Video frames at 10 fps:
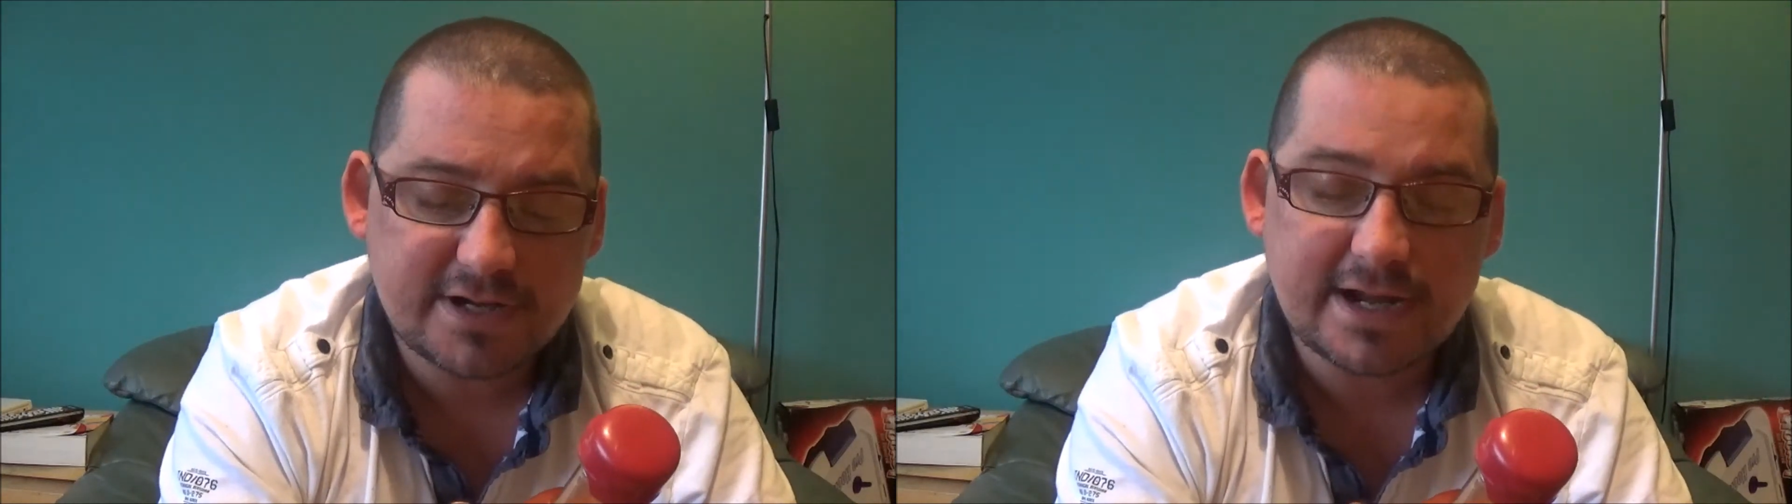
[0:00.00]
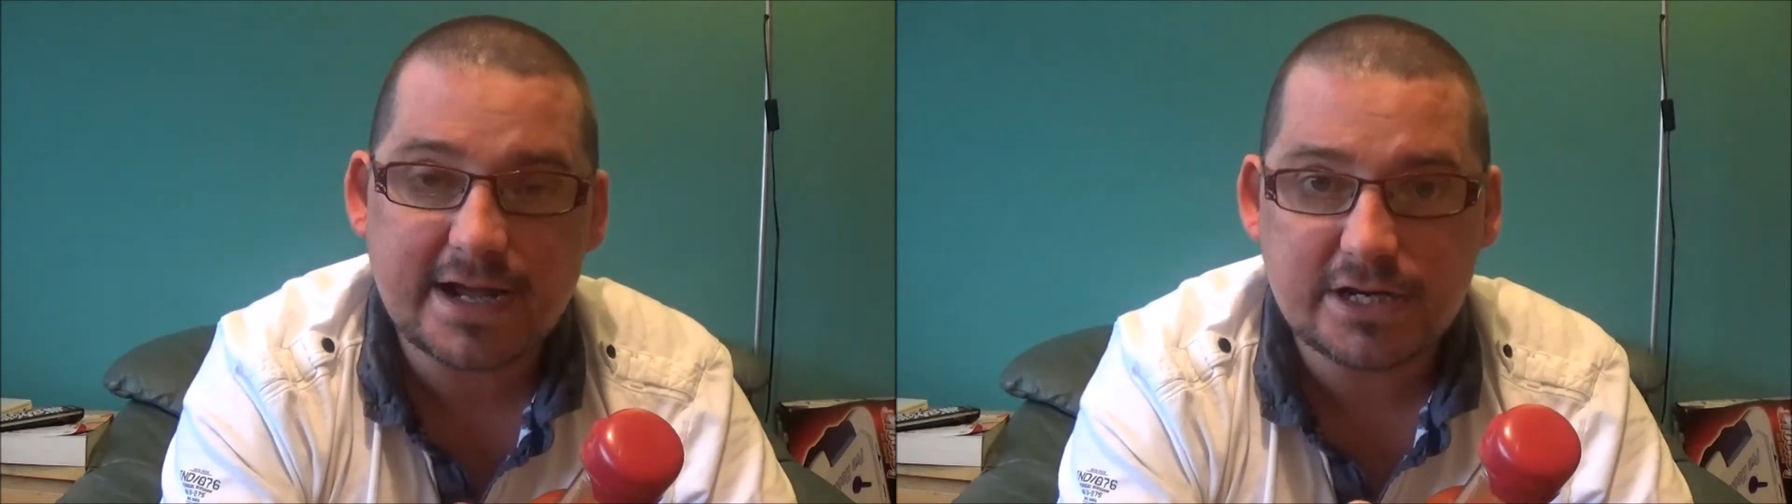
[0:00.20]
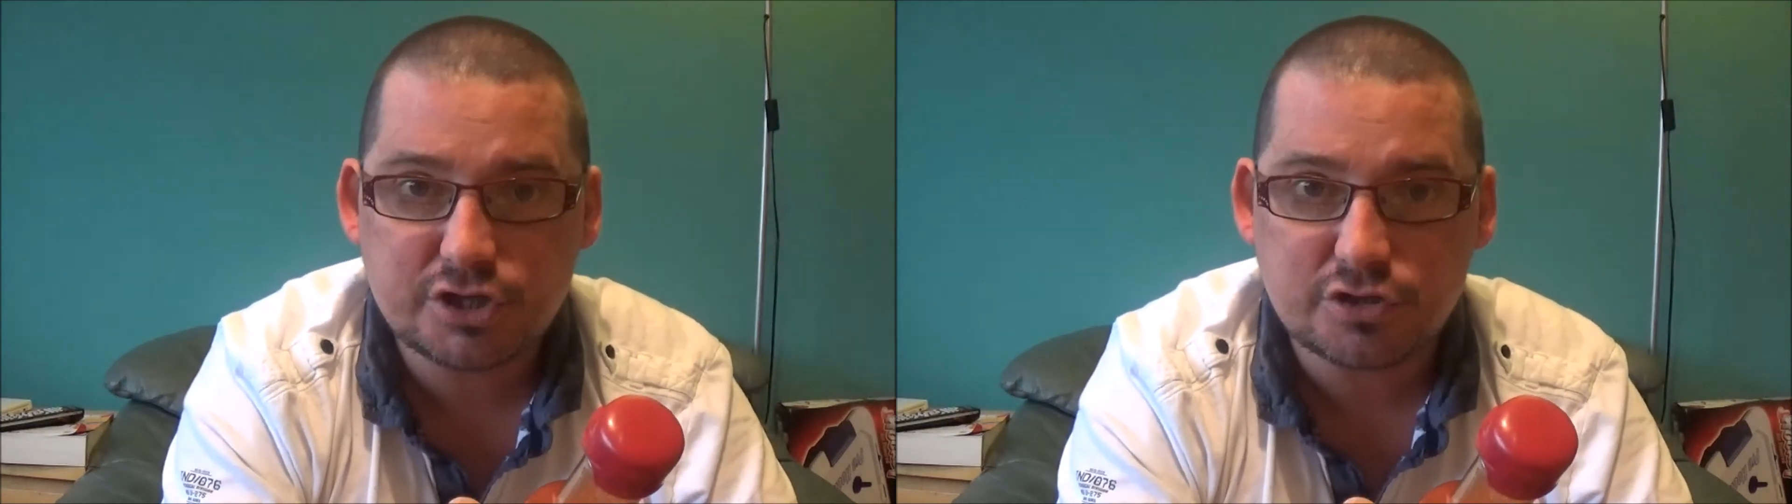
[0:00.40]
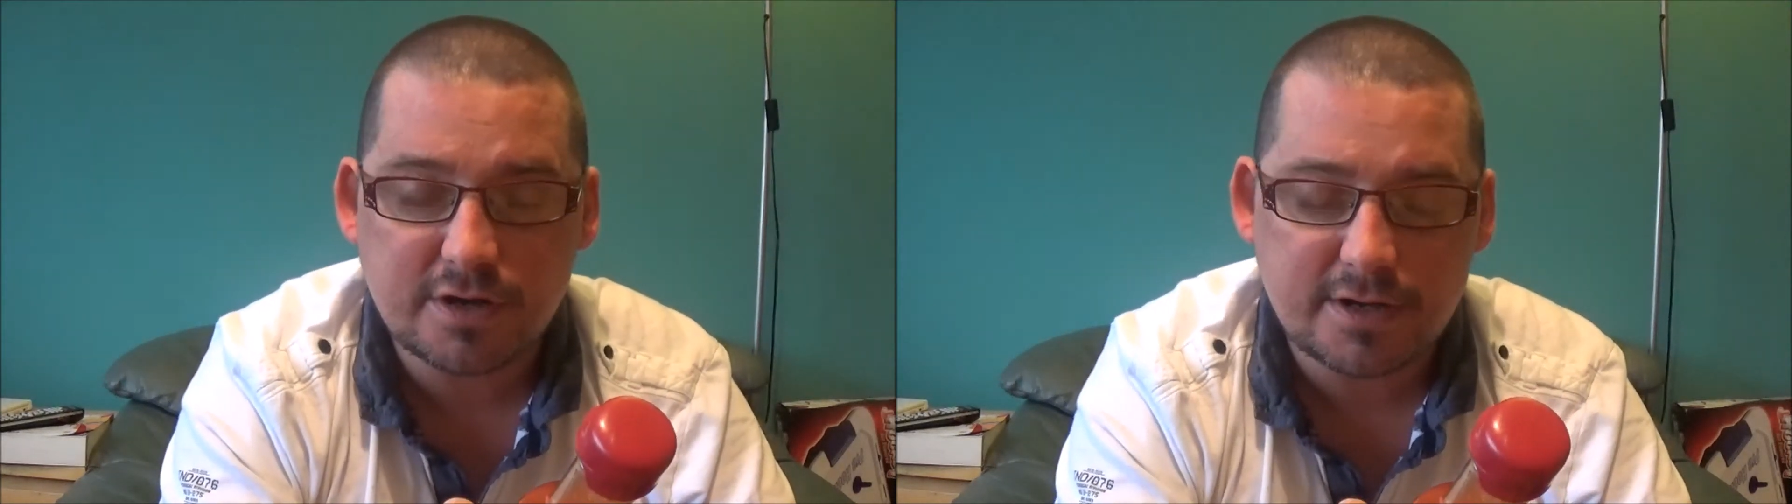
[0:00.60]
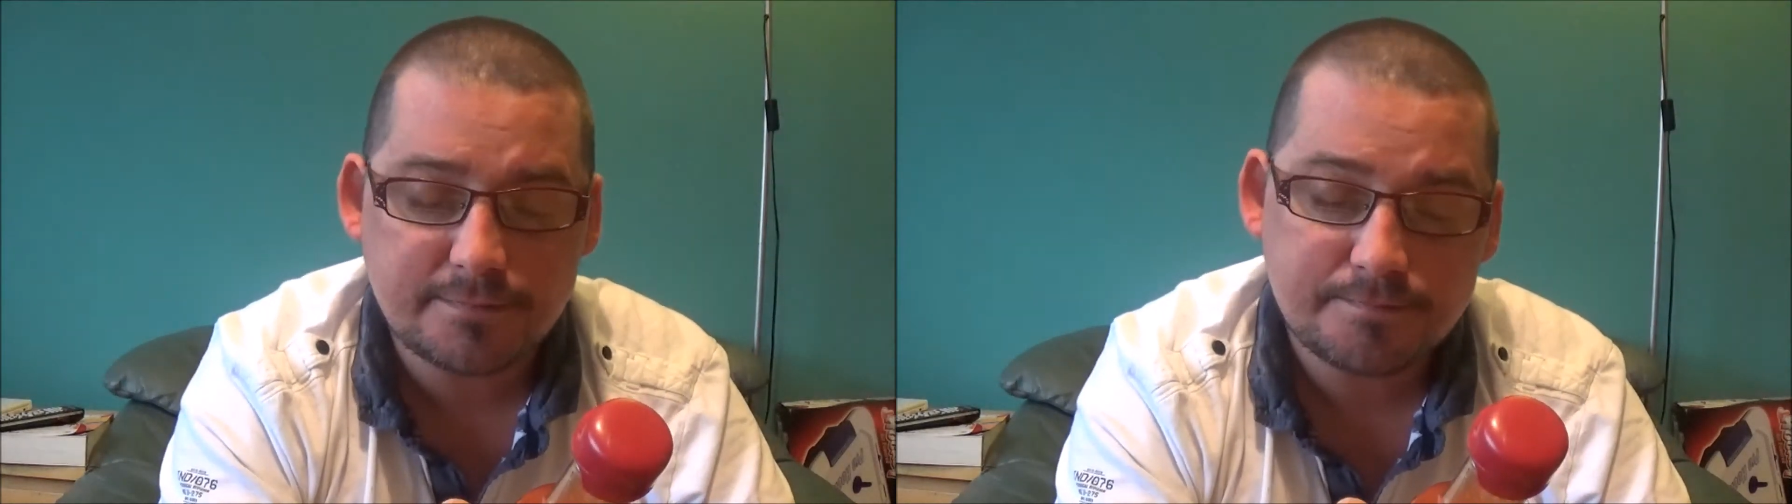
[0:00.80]
cane
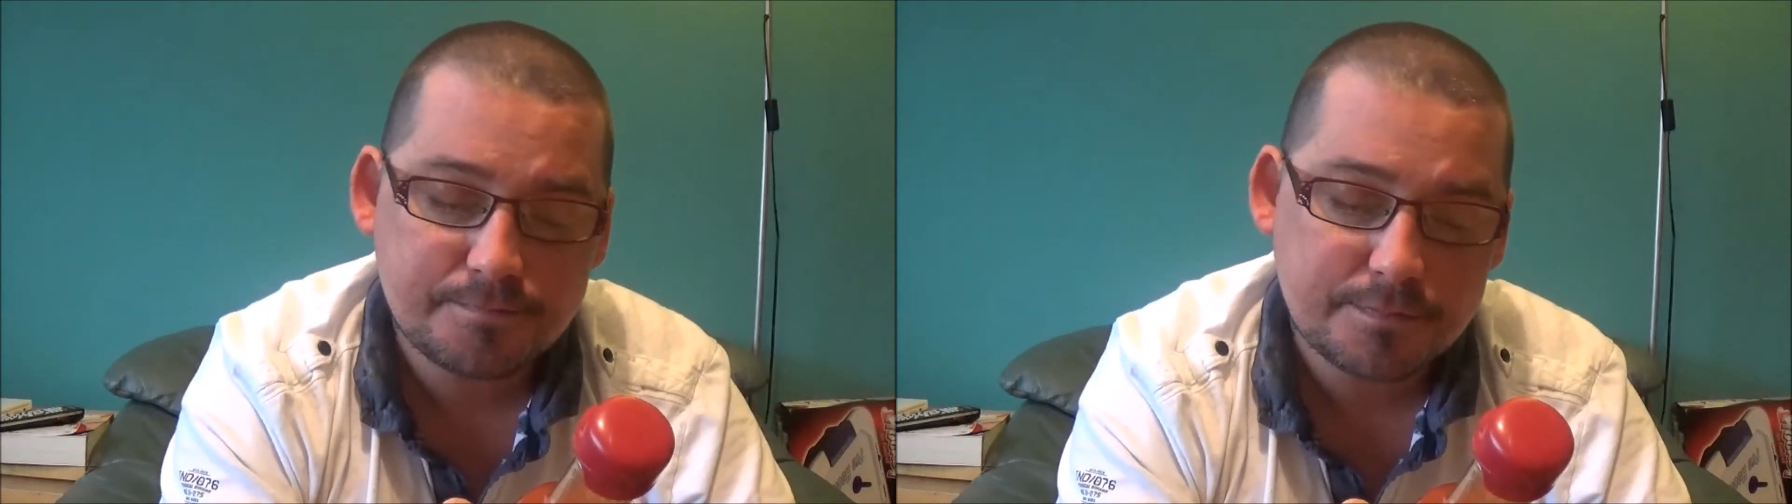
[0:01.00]
sugar,